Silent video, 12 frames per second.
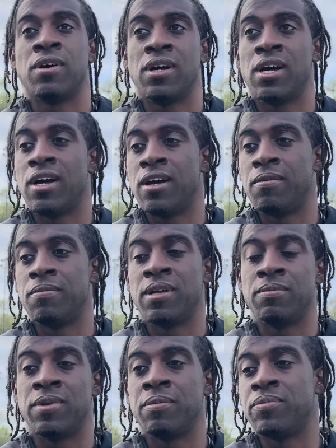
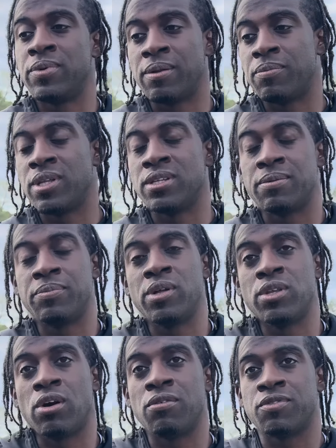and build
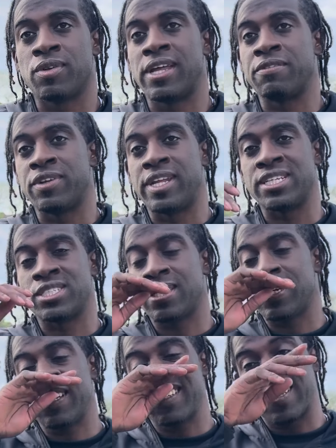it on for next
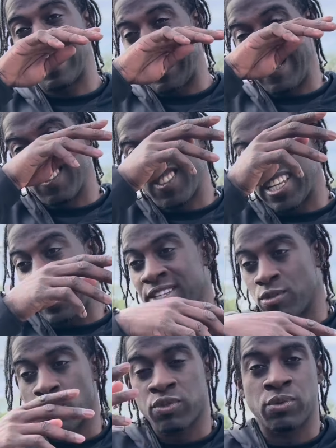year. I always take the
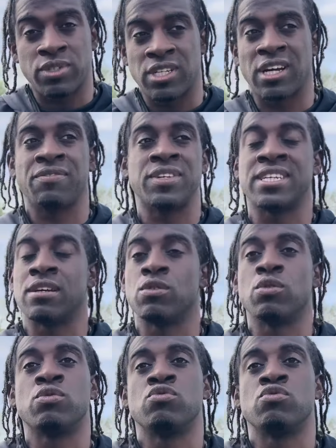rough, you have to take the